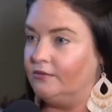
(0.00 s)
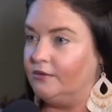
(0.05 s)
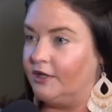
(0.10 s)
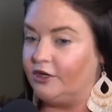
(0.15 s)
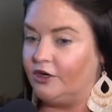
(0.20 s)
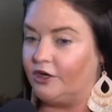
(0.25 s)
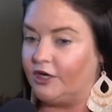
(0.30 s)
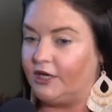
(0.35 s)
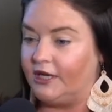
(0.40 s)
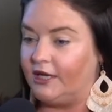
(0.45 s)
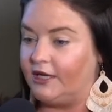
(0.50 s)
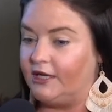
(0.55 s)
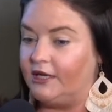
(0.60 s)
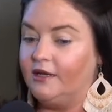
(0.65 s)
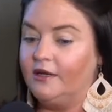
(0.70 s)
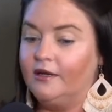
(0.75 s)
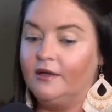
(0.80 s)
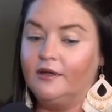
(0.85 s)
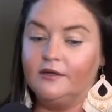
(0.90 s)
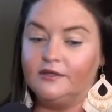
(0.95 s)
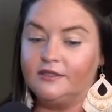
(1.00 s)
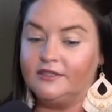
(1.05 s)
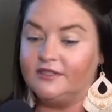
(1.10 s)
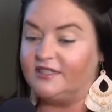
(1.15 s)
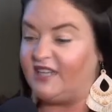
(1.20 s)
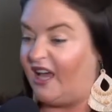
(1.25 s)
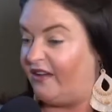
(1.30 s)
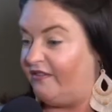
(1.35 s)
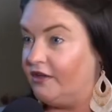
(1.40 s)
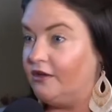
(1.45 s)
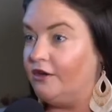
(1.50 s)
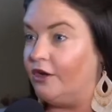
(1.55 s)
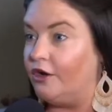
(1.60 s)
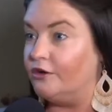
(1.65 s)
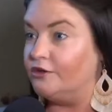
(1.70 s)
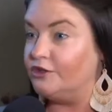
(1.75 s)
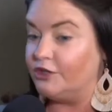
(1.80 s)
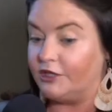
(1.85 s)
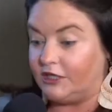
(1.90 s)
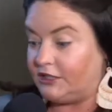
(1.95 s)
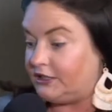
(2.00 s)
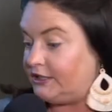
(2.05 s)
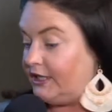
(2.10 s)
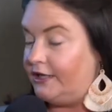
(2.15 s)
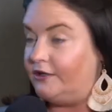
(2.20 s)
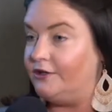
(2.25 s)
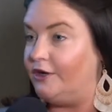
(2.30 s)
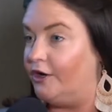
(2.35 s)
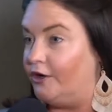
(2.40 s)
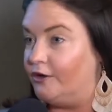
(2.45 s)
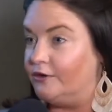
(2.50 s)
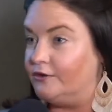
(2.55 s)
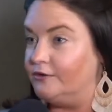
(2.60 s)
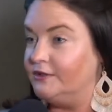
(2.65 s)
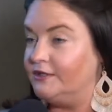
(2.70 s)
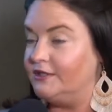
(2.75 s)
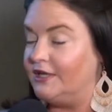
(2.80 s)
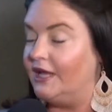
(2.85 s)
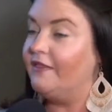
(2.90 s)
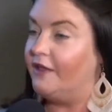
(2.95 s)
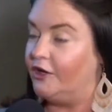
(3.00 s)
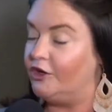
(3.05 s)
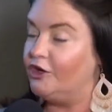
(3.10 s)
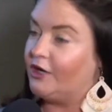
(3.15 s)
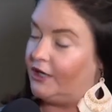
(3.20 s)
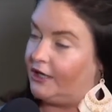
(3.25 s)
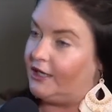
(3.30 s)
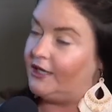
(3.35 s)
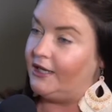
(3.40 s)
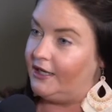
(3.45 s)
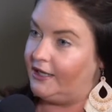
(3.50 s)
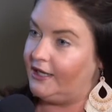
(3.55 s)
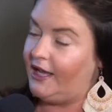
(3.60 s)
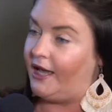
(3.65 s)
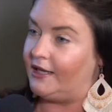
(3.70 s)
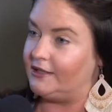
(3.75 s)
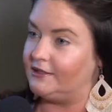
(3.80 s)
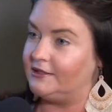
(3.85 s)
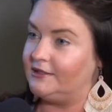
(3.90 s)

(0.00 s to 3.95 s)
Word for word: Like, you're going to get seven no's, you're going to get ten no's, and then you're going to get a yes.